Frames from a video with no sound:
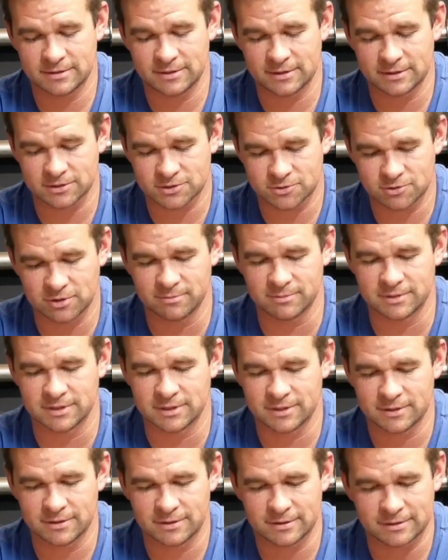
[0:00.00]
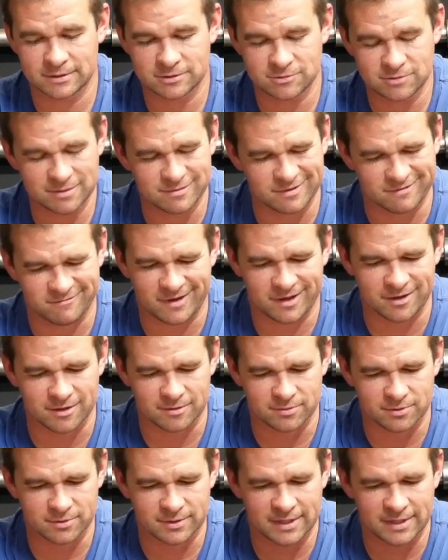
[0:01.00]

extremely, extremely valuable.